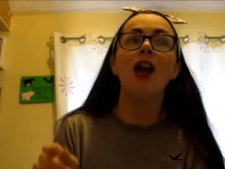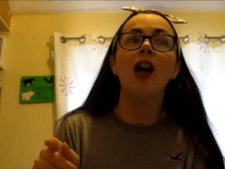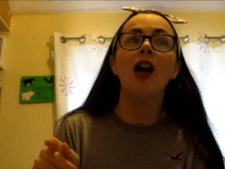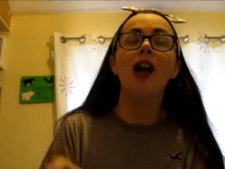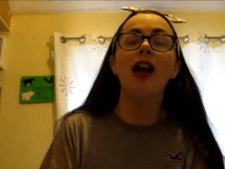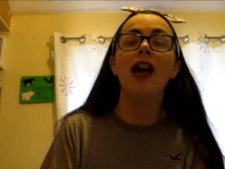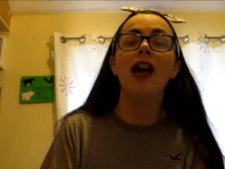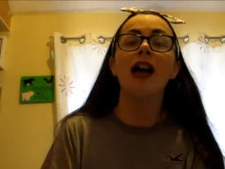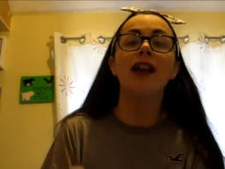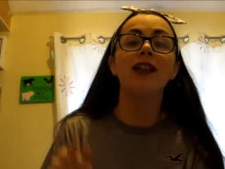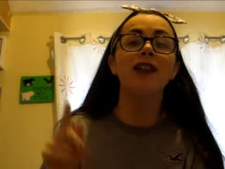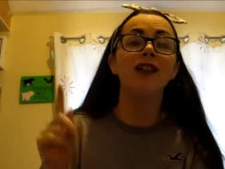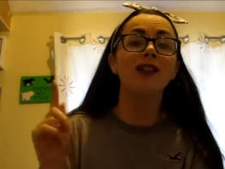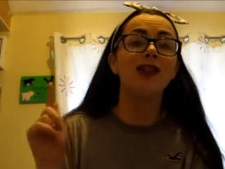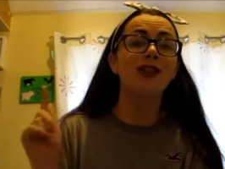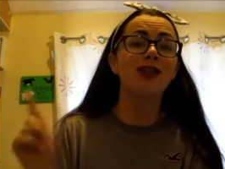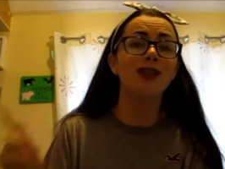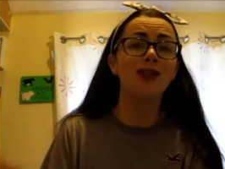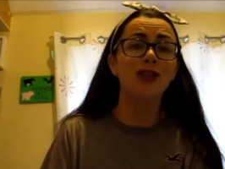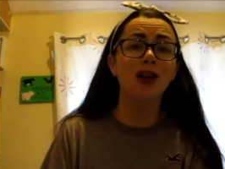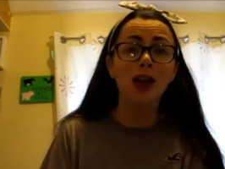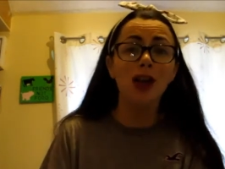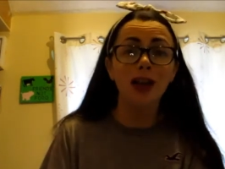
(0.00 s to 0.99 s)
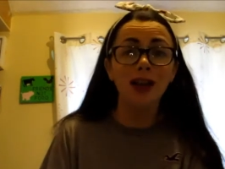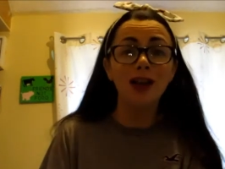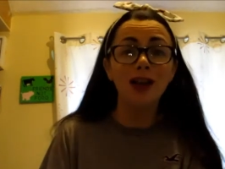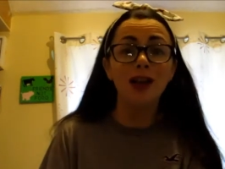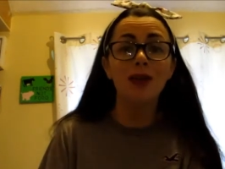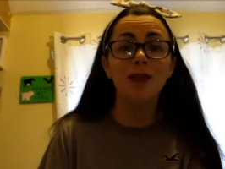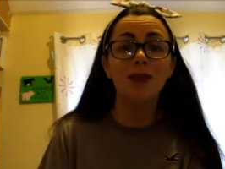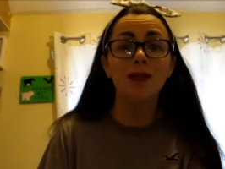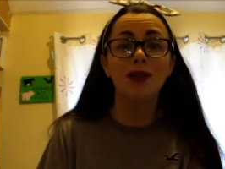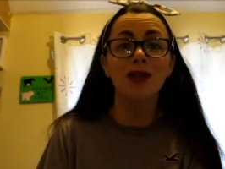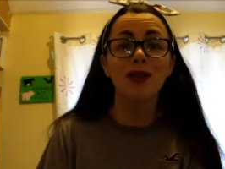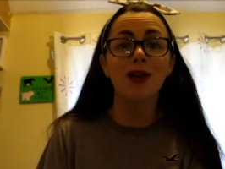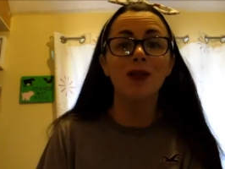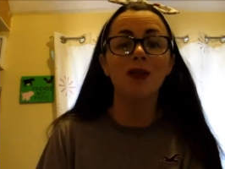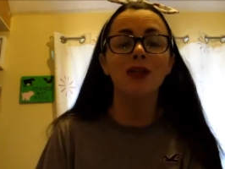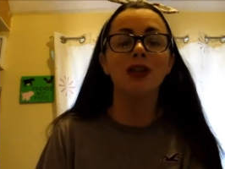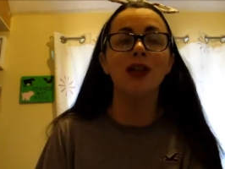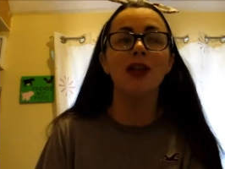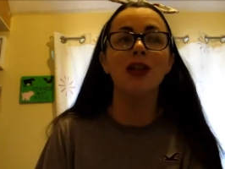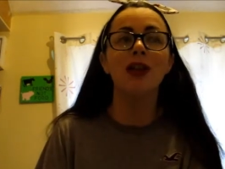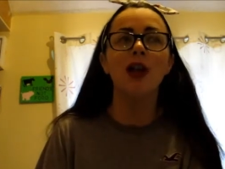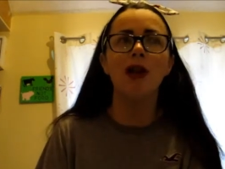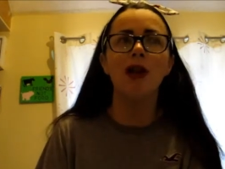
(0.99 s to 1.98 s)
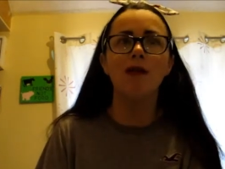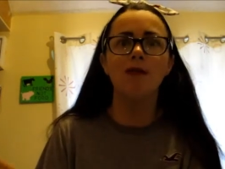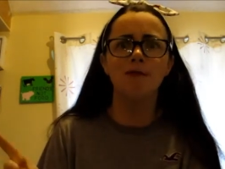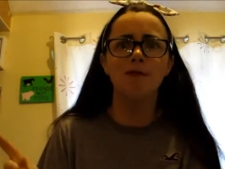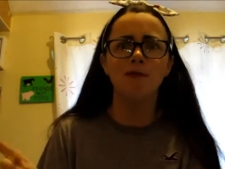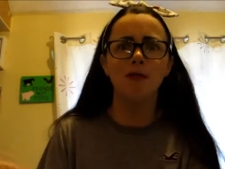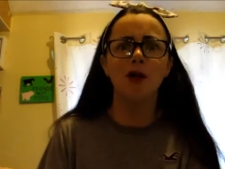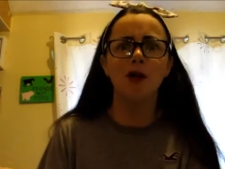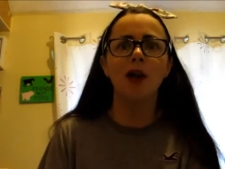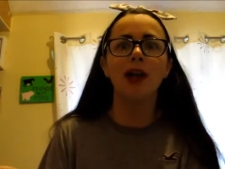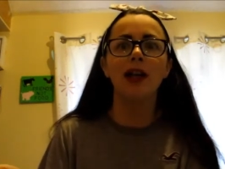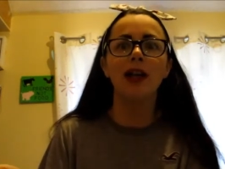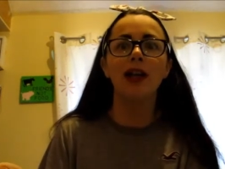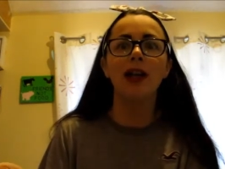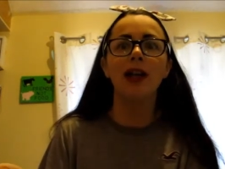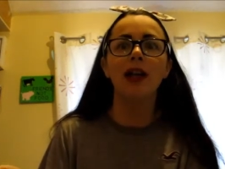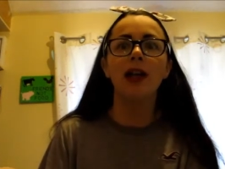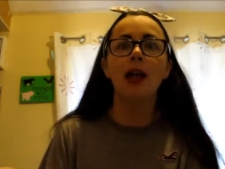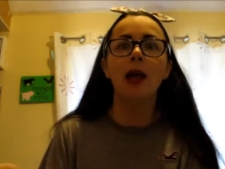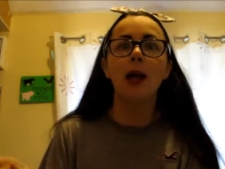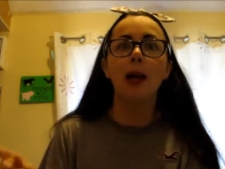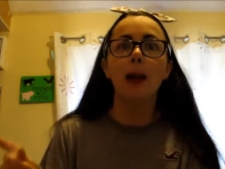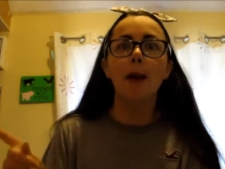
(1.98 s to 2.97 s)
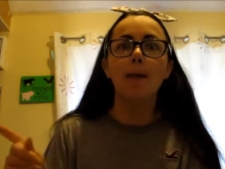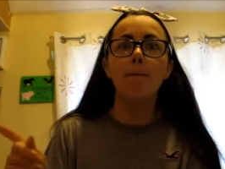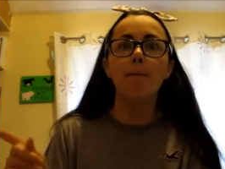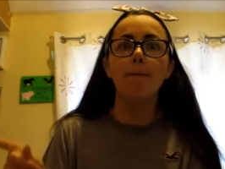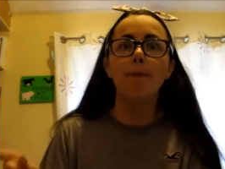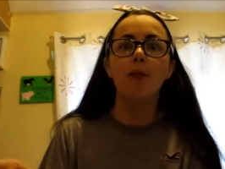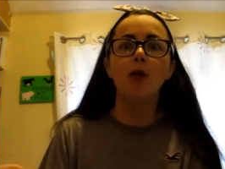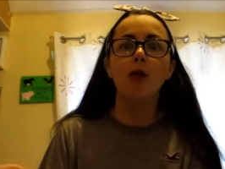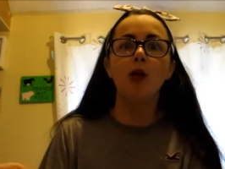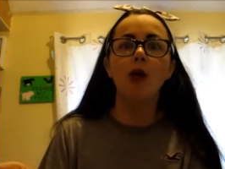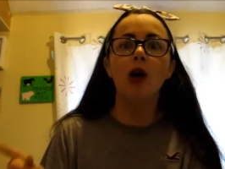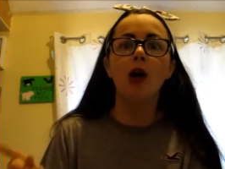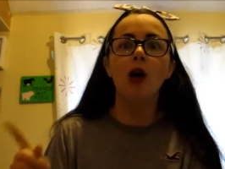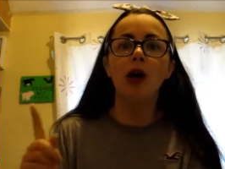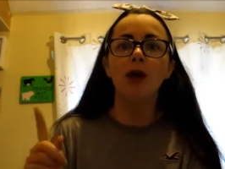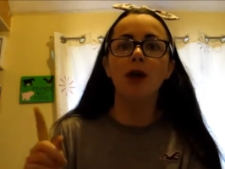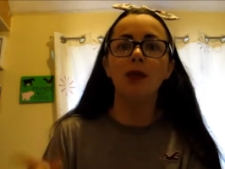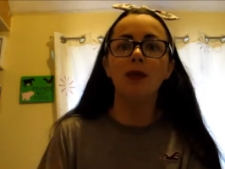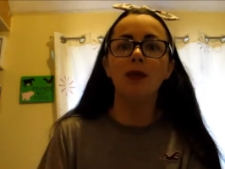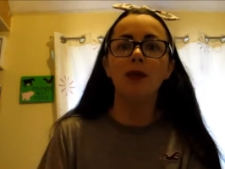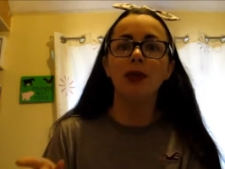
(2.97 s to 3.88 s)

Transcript: I had decided I was going to do it on Friday but I was